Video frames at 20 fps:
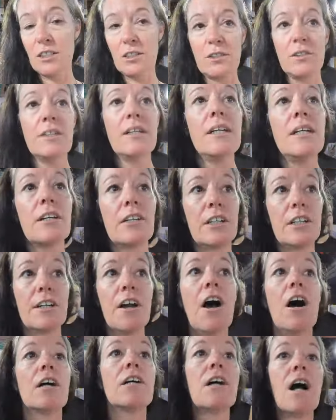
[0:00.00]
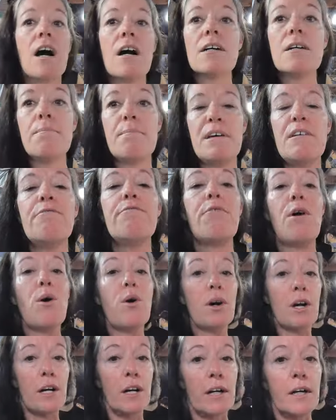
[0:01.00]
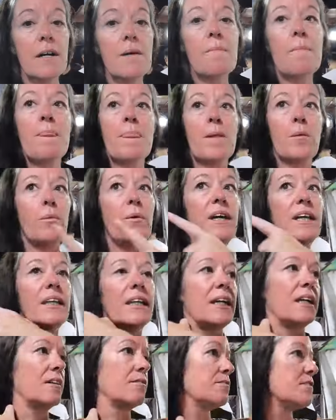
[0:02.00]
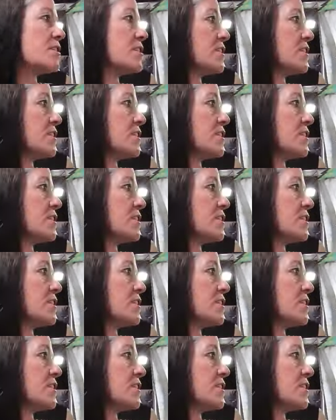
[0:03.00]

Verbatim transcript: do here in Hong Kong before we leave.